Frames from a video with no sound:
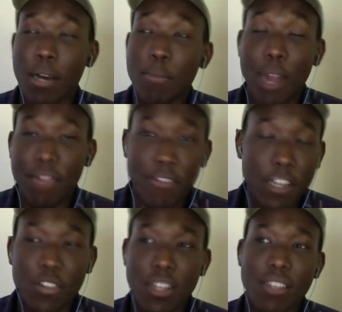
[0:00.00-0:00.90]
private
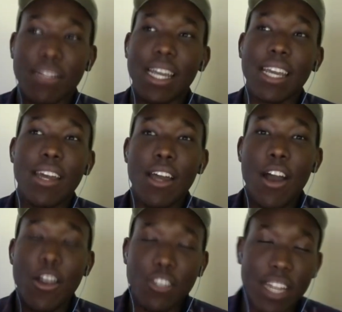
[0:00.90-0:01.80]
victories of like
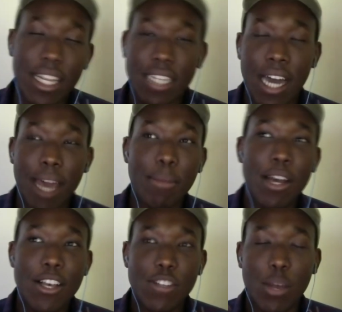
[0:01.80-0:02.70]
understanding time.
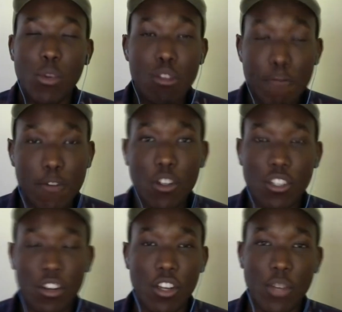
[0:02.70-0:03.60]
So like when you first
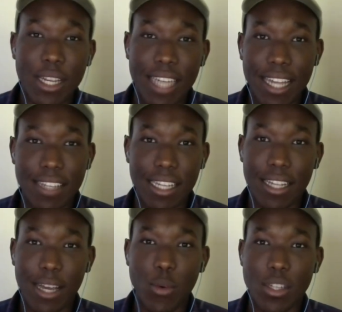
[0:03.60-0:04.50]
started doing dancing,
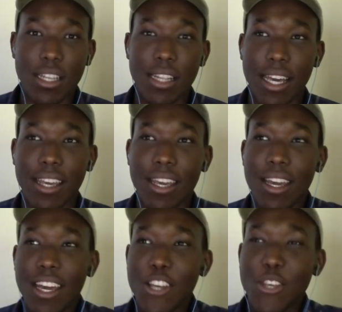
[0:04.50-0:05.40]
like was it like
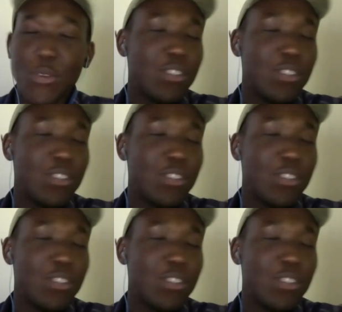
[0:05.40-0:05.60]
you were